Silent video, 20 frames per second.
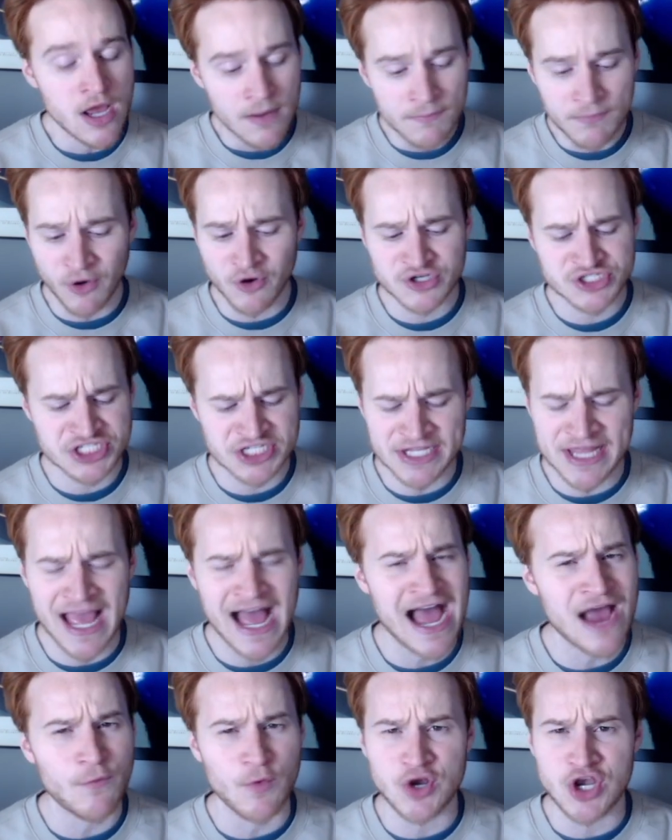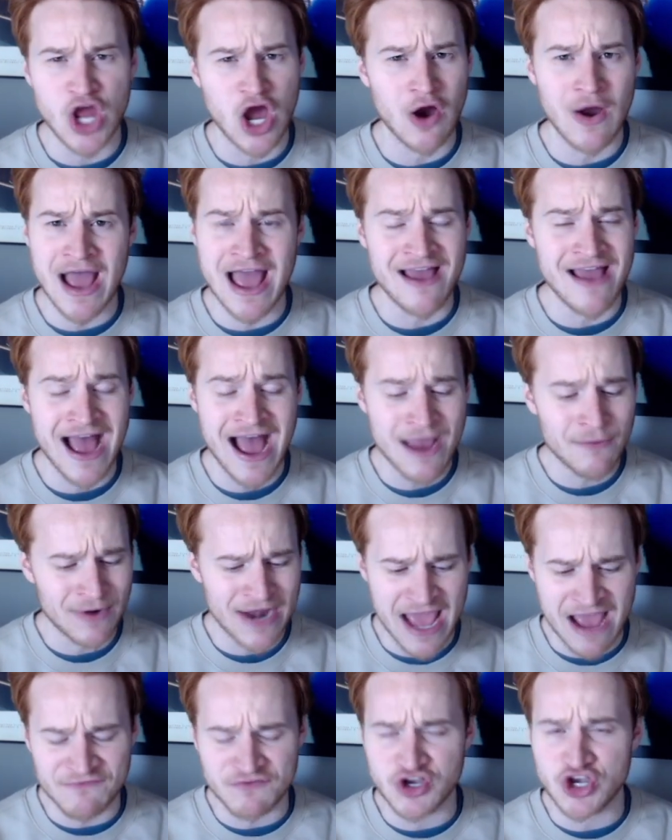Personally, I would
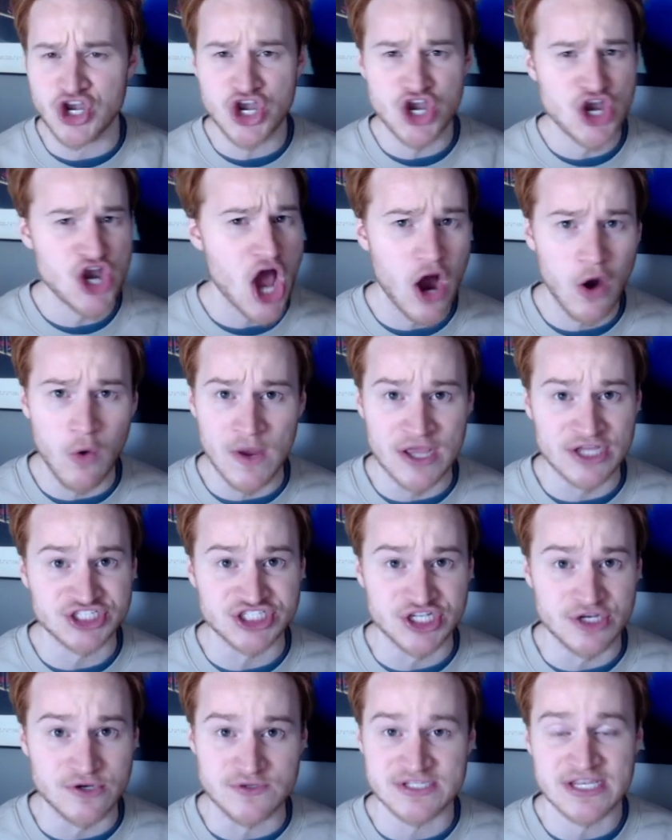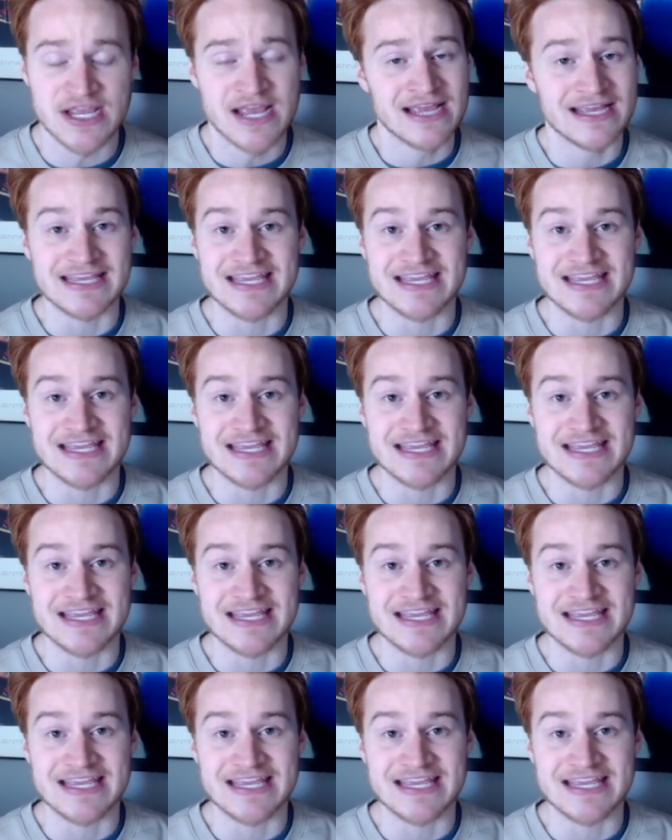have no issues